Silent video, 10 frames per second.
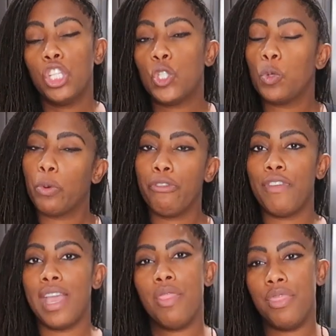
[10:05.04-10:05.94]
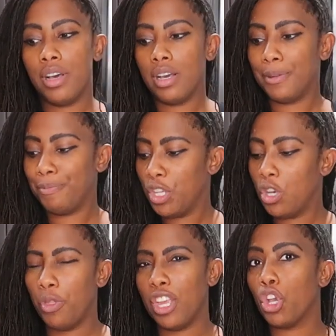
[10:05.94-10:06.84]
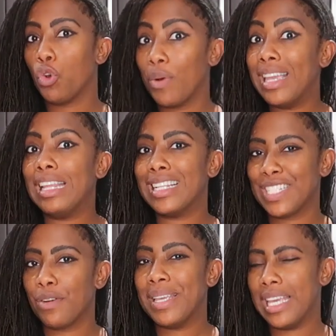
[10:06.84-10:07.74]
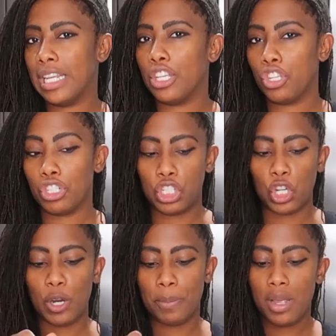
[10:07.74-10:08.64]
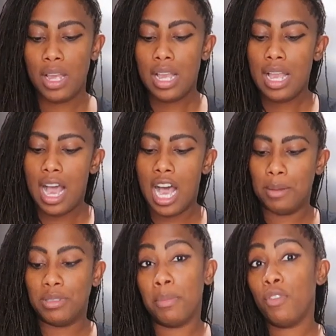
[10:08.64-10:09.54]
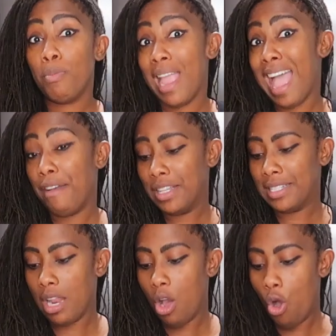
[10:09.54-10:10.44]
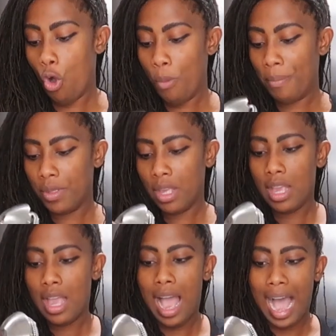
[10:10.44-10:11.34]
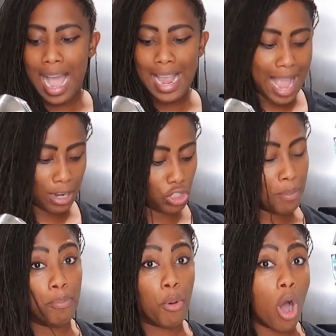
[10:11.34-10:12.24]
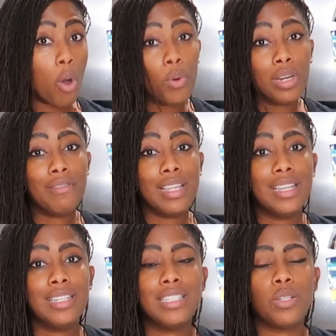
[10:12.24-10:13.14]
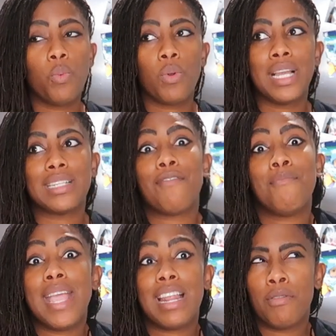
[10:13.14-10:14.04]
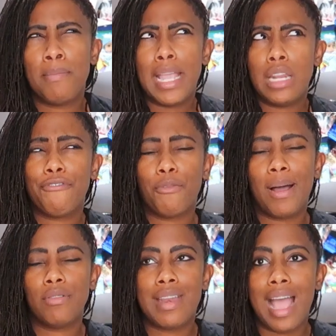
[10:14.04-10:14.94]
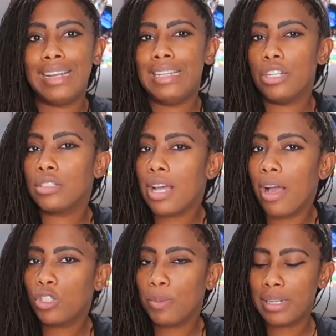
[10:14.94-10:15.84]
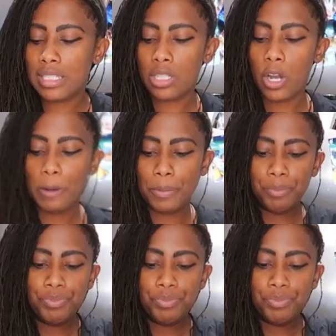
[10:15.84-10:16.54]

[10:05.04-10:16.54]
to prevent the, the ingredients from getting your syrup. Some of you may have this at home. I actually bought one of these because I've been making it for about 9 years now, elderberry syrup.